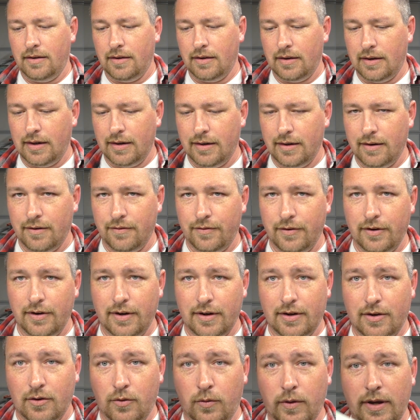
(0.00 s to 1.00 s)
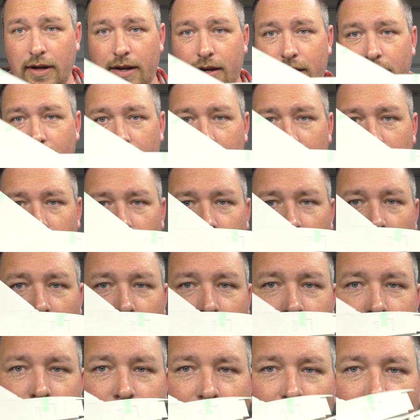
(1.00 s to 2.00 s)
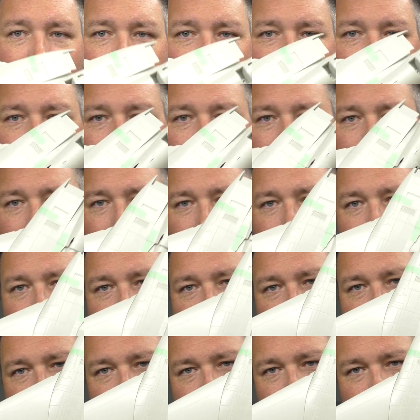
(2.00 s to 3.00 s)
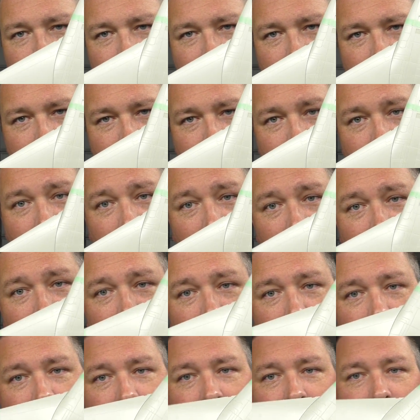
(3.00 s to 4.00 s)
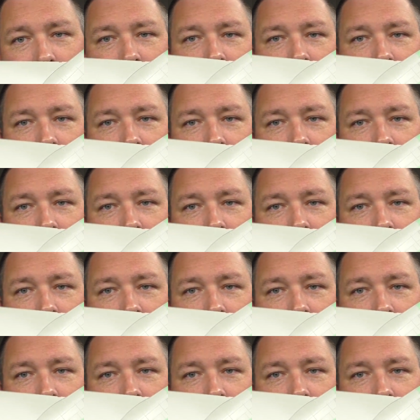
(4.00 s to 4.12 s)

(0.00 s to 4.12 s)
I did a very quick, rough tape job of this gigantic,